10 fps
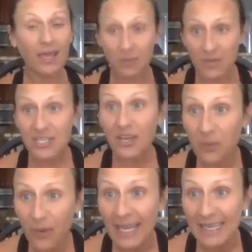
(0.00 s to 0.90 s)
Let me tell you
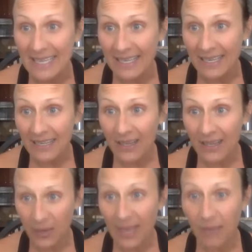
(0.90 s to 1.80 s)
what I did.
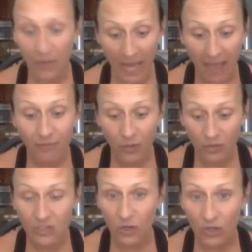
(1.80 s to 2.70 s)
Okay, when I
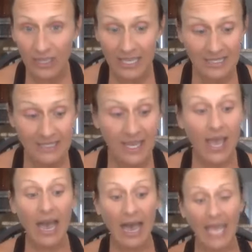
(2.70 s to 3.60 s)
first started this,
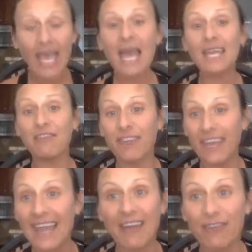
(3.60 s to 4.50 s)
I had an
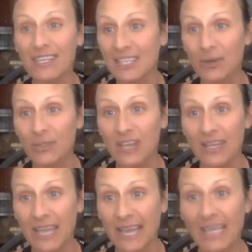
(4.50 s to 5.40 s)
event every single Sunday.